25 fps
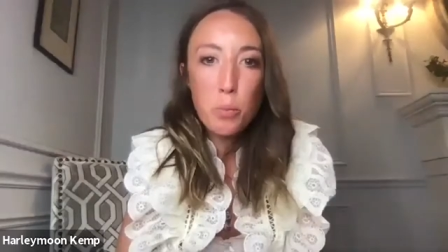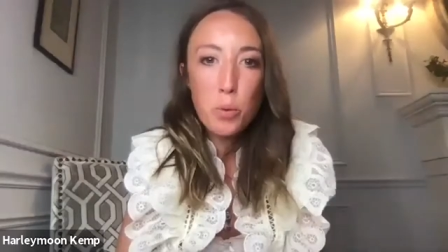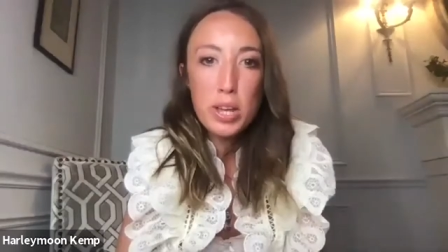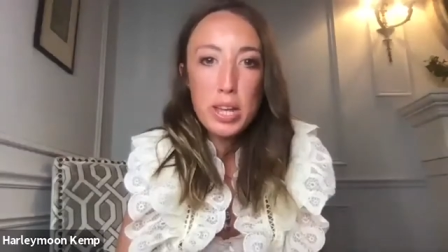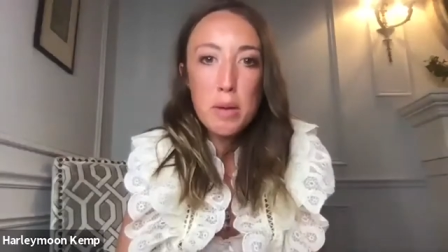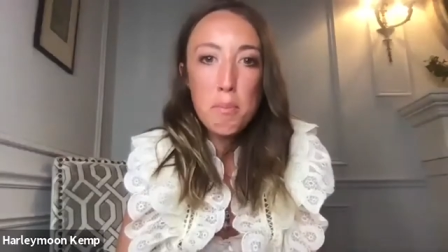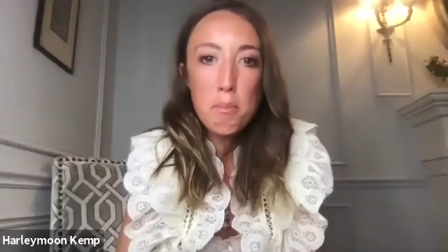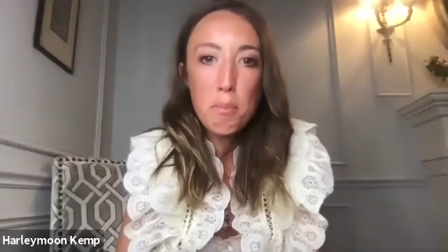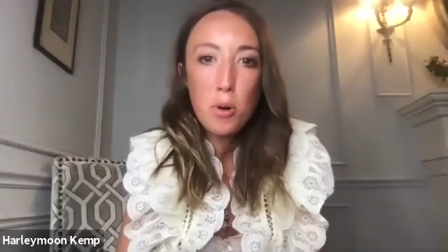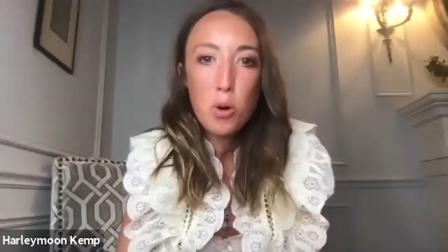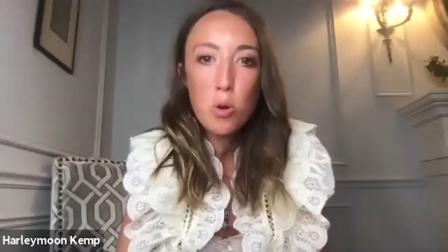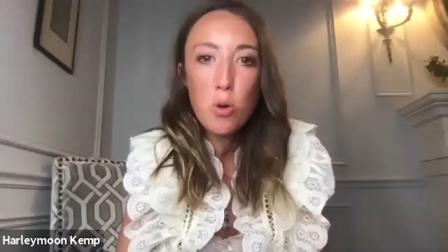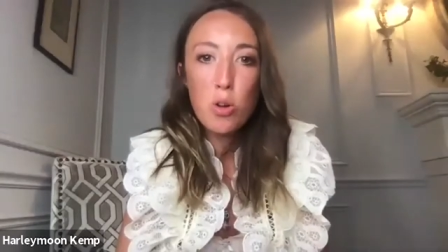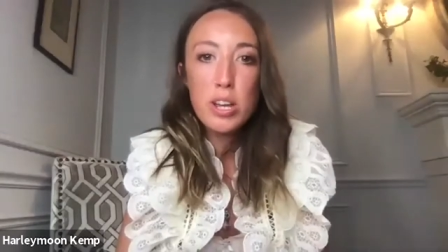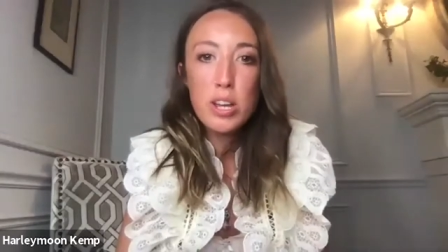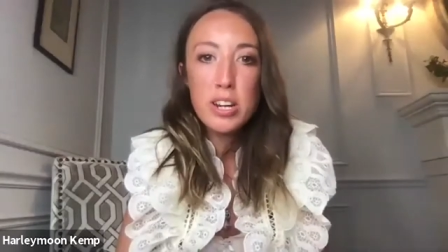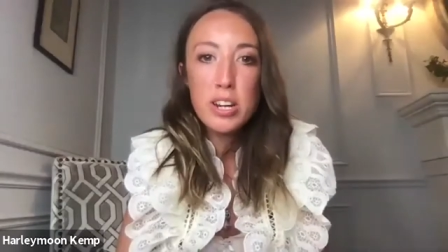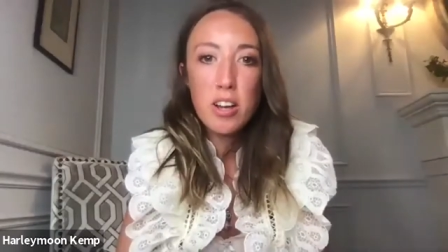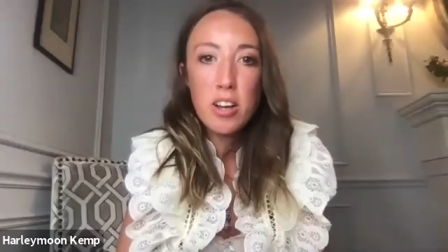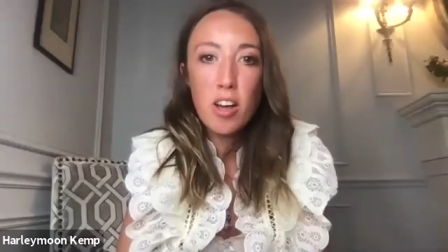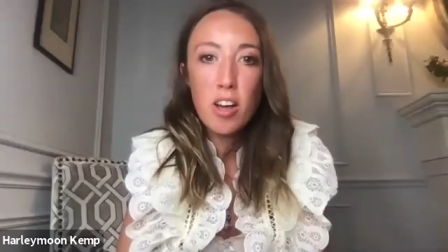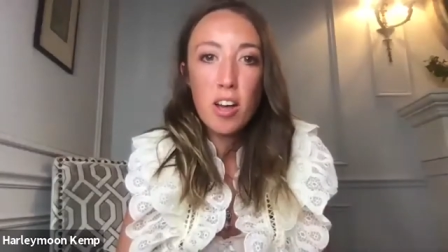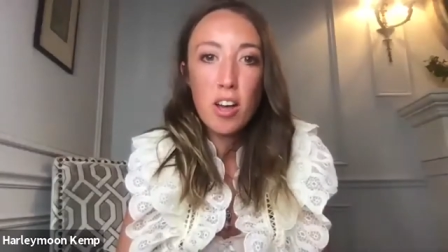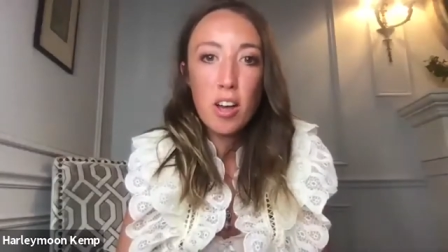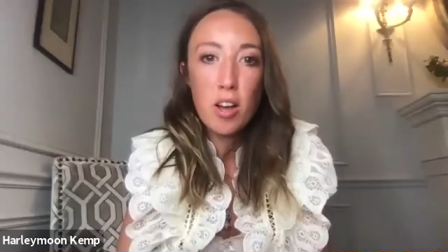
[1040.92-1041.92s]
we employed
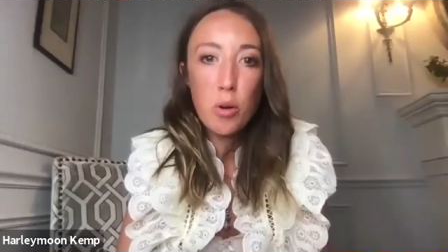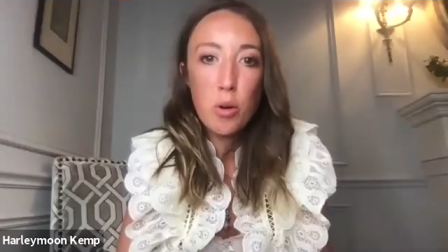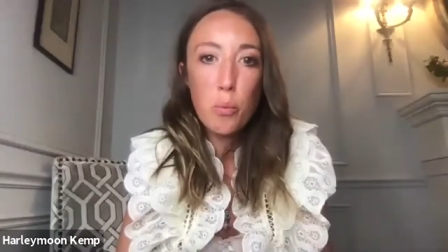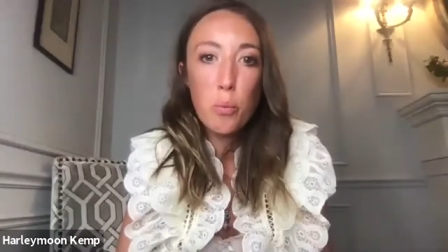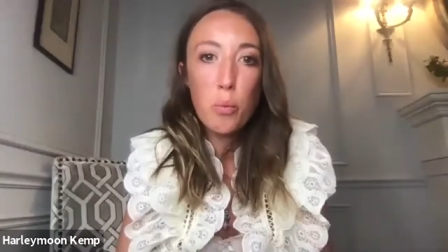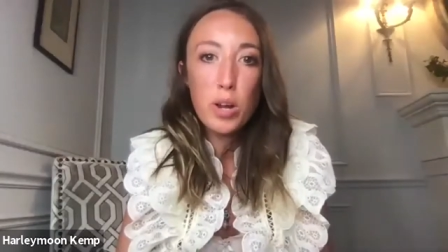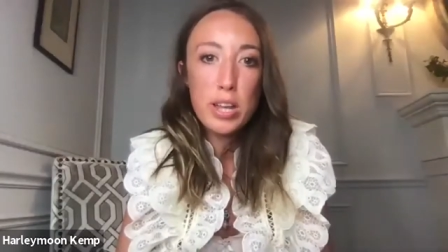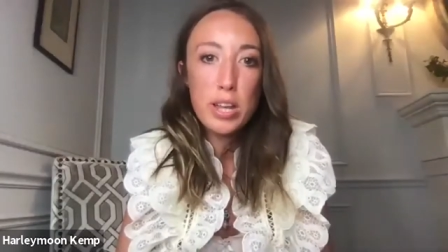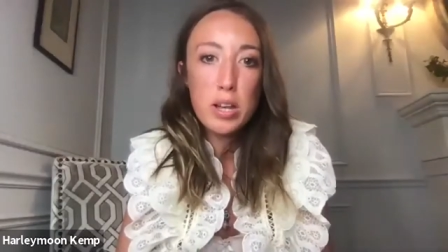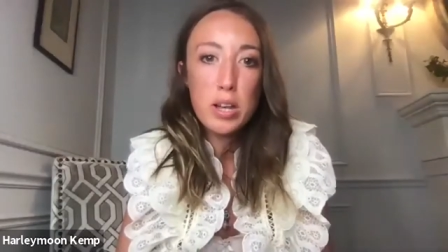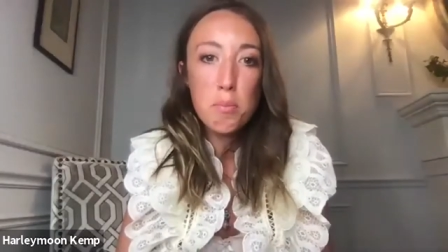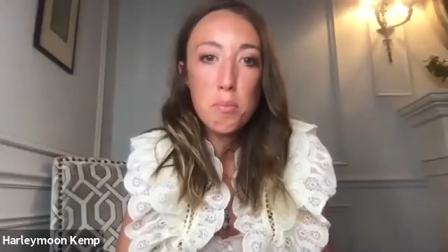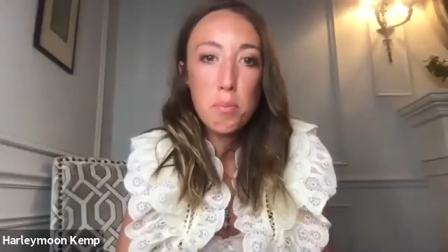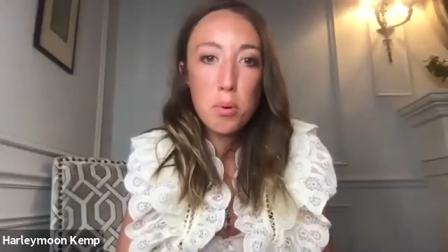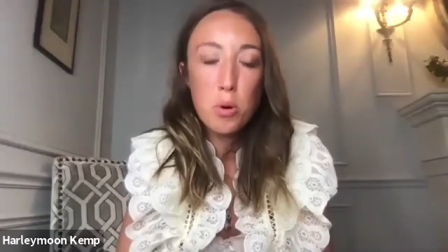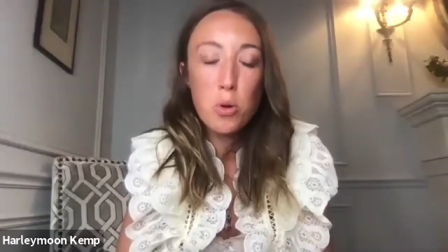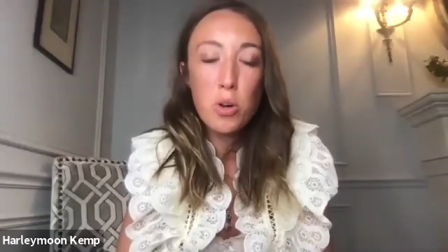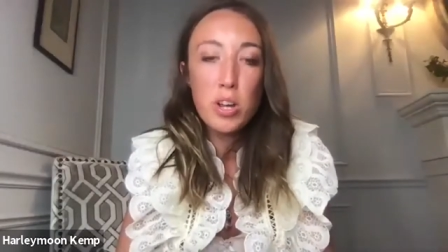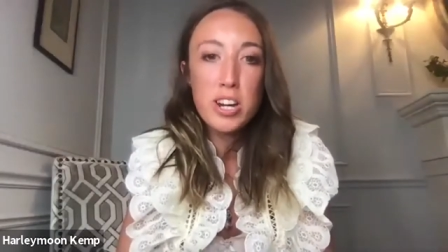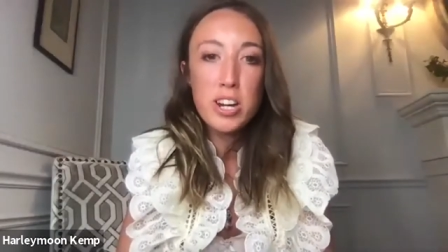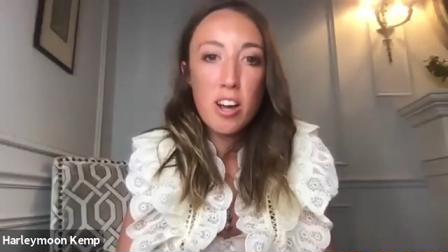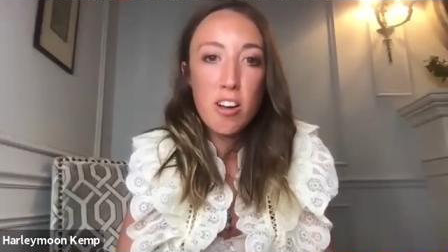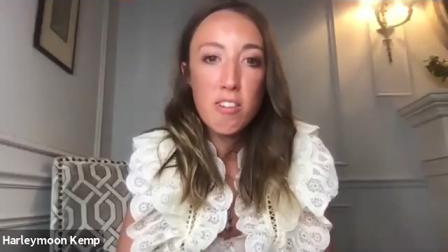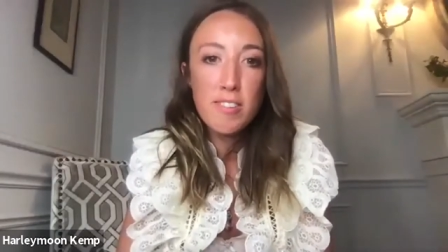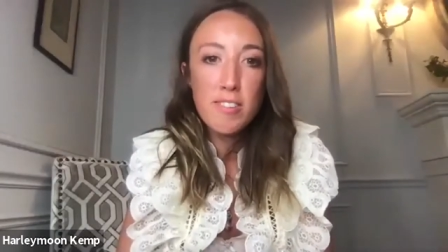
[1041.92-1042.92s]
our we
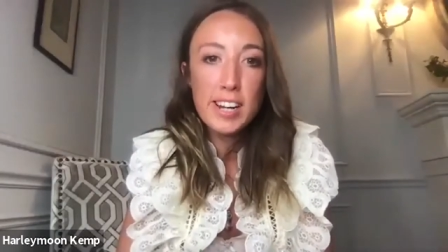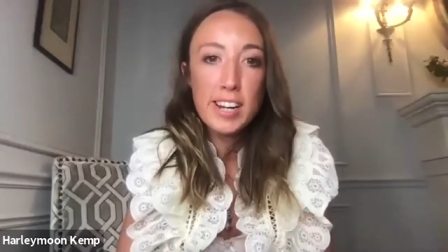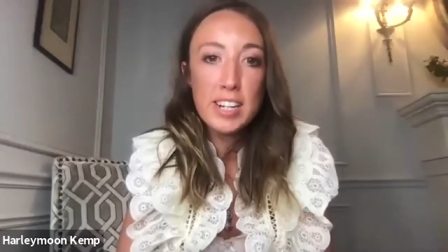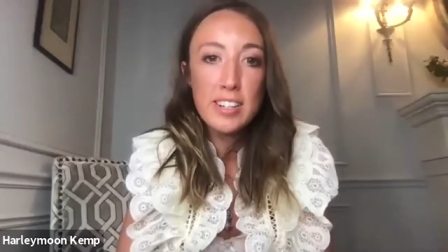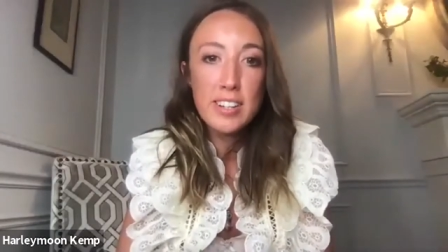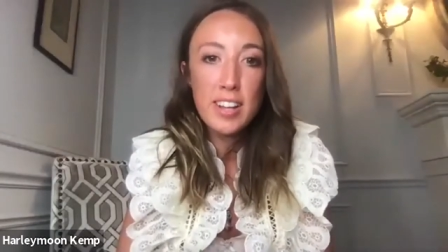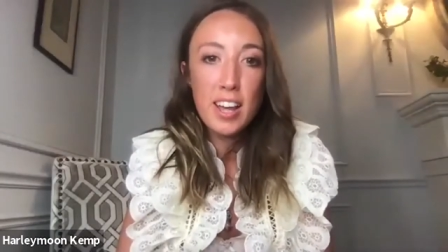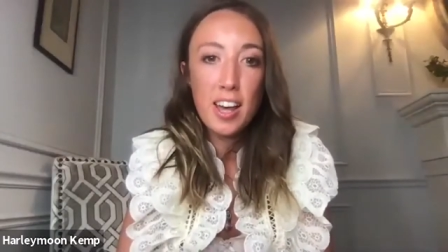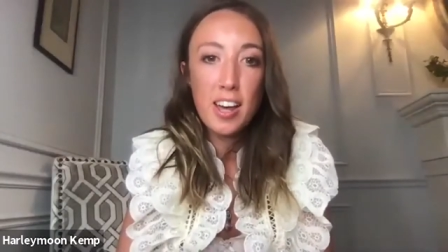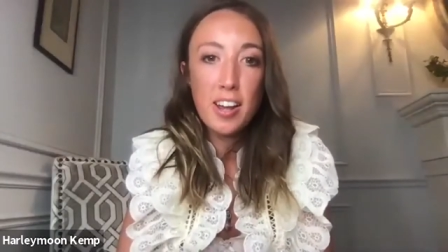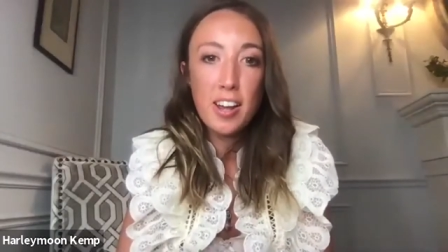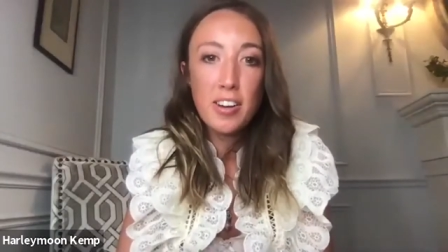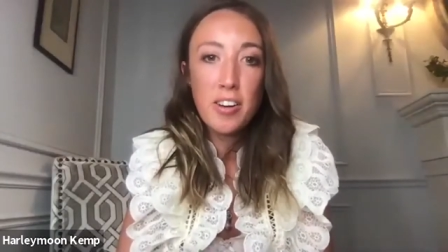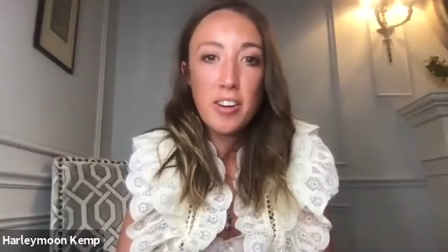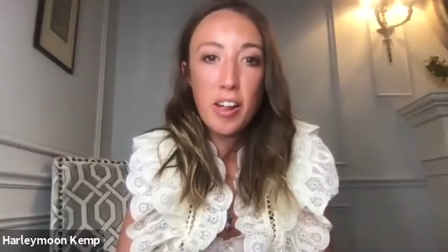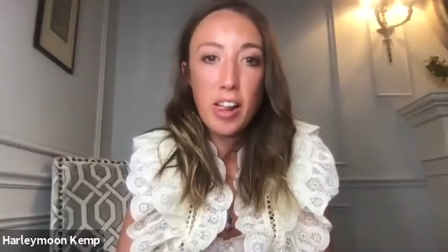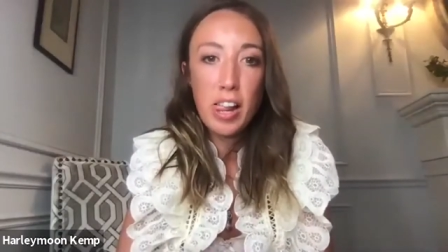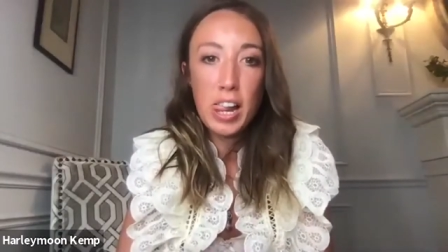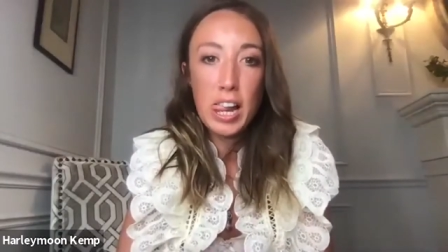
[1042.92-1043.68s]
employed our intern.